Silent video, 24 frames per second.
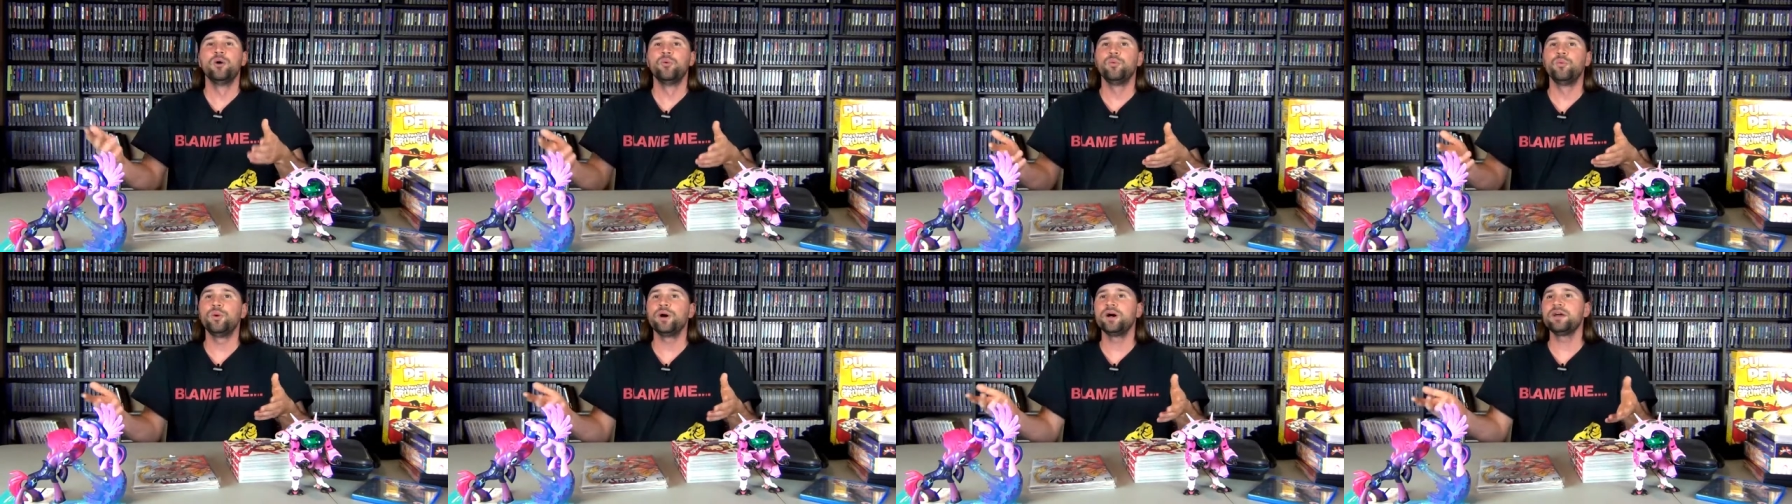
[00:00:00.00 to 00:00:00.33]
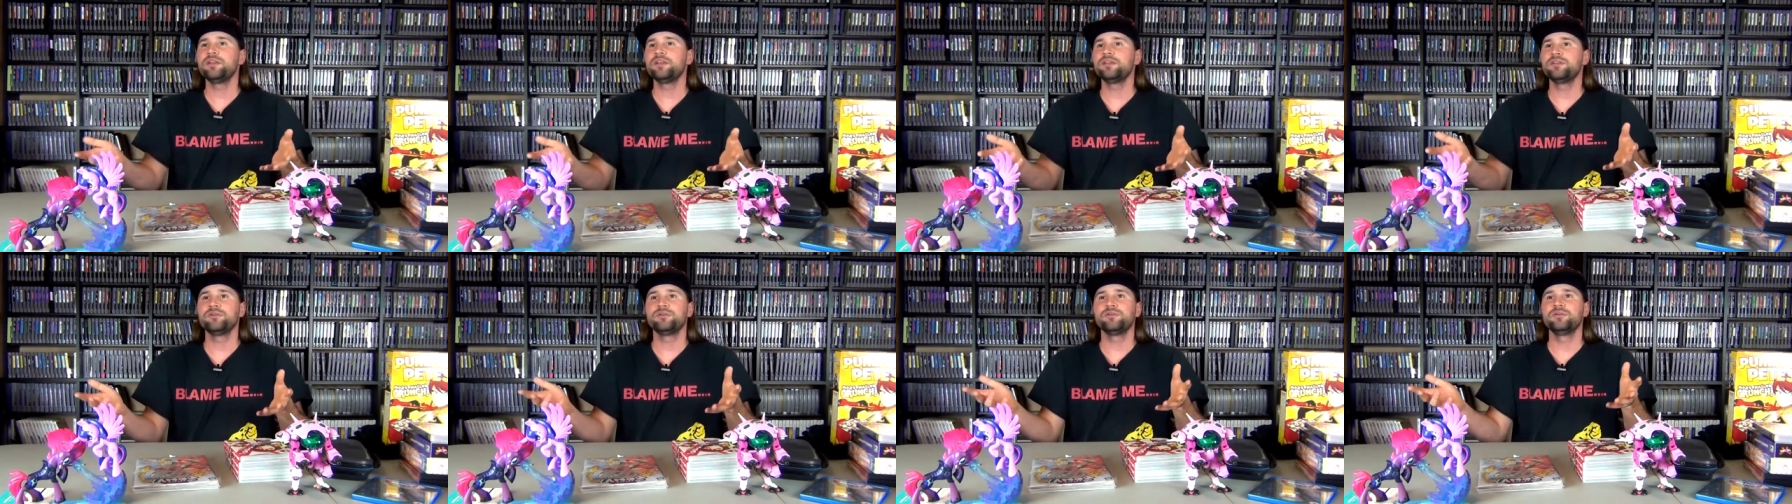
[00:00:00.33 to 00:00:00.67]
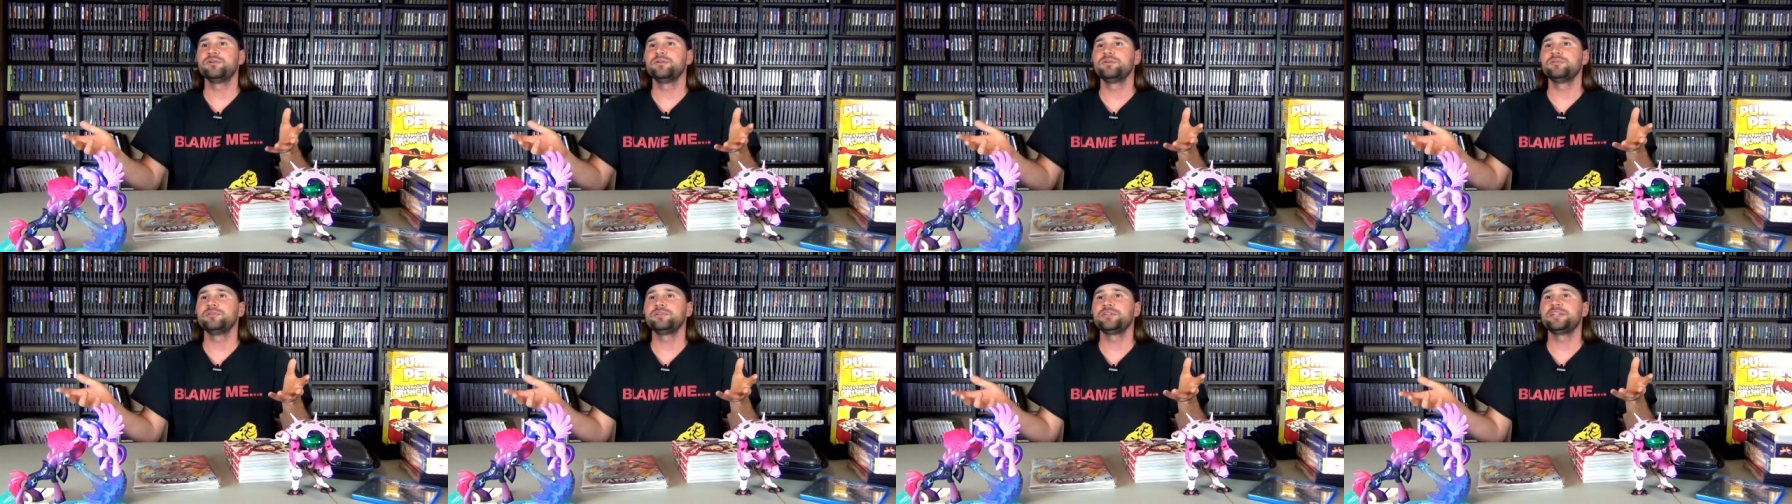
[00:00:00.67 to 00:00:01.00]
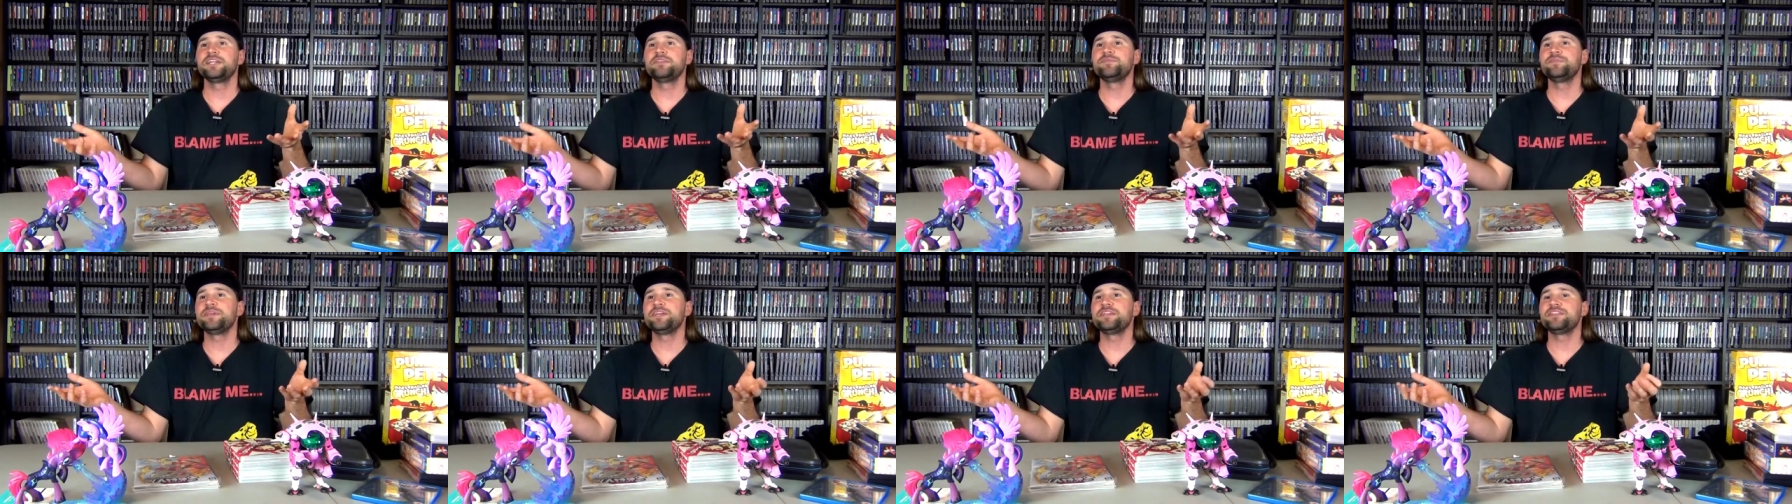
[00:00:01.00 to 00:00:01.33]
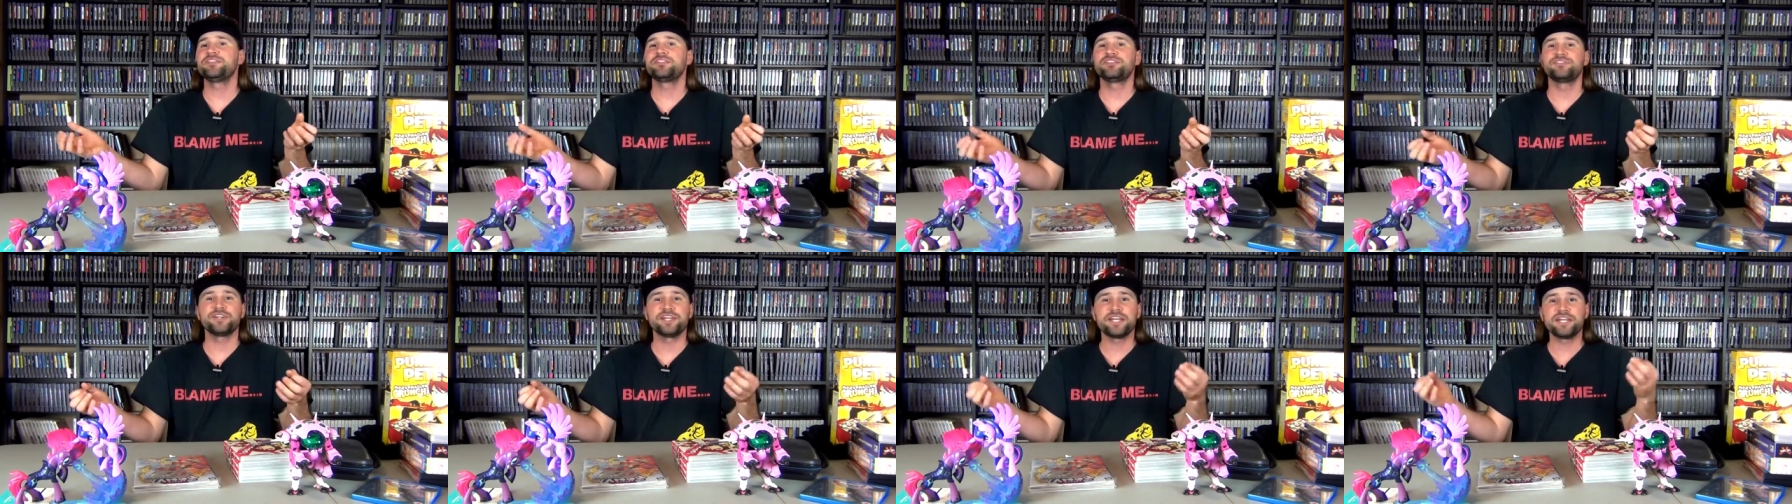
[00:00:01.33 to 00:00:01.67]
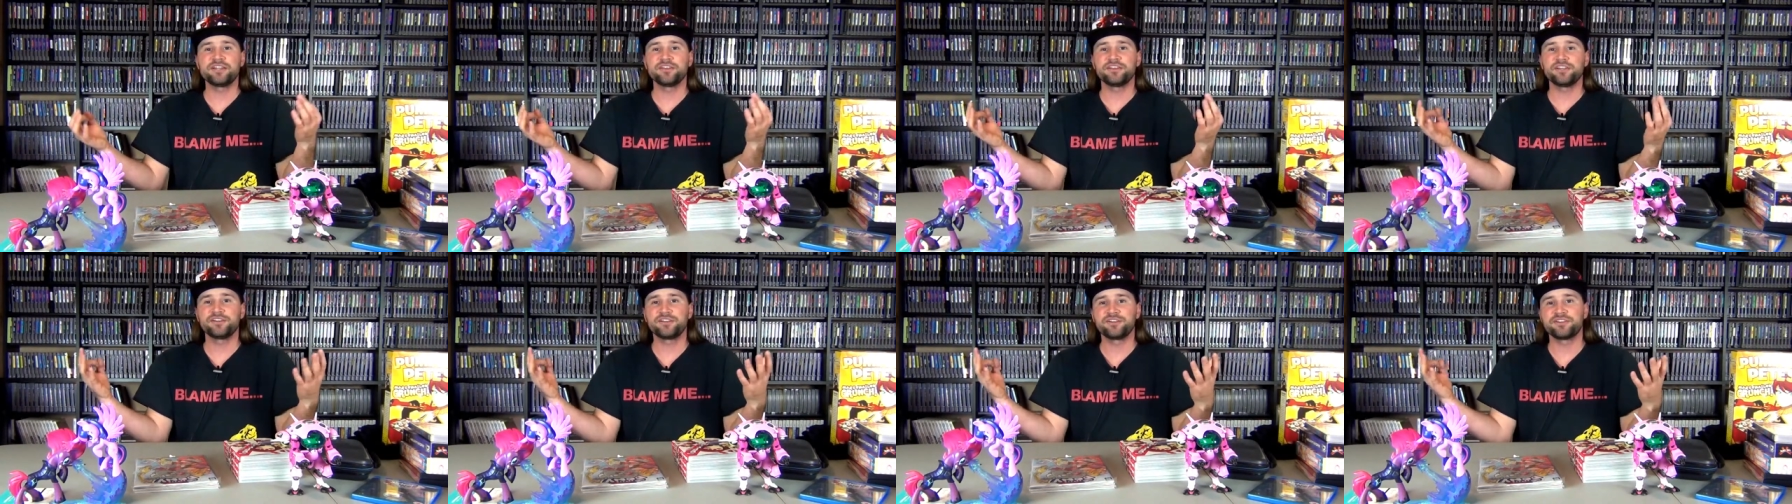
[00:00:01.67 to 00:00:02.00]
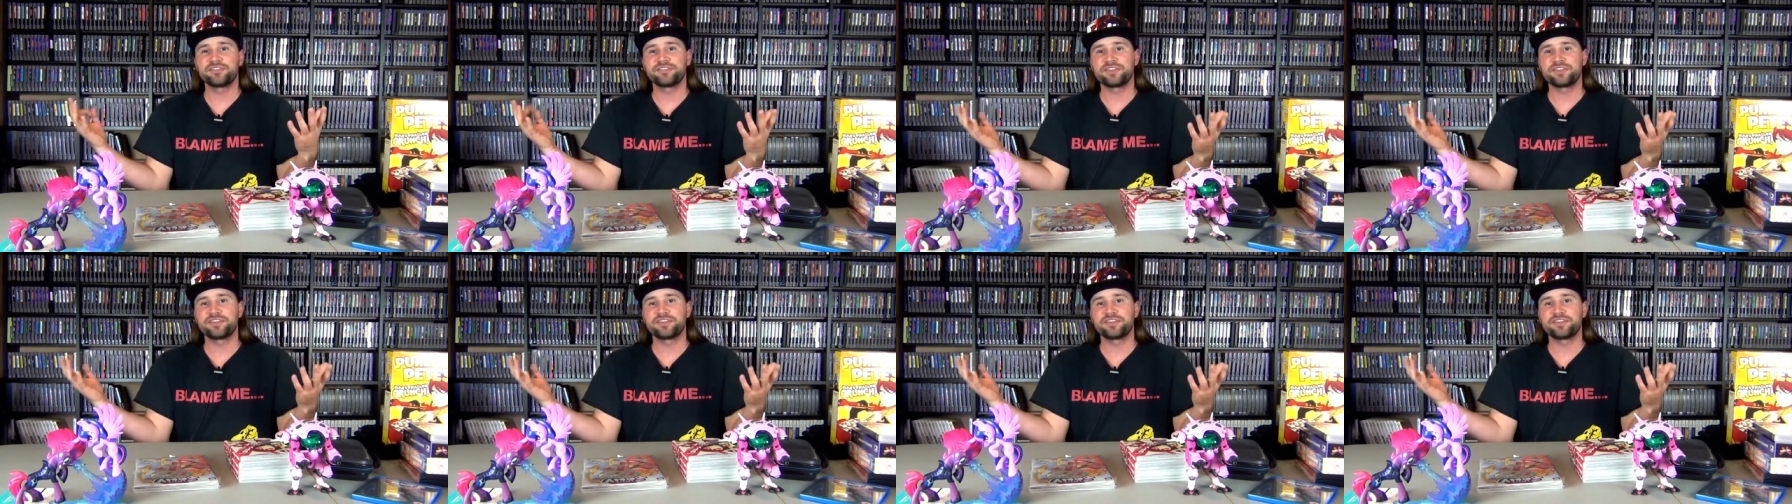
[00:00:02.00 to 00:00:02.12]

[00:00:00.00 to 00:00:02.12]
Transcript: give me 3 little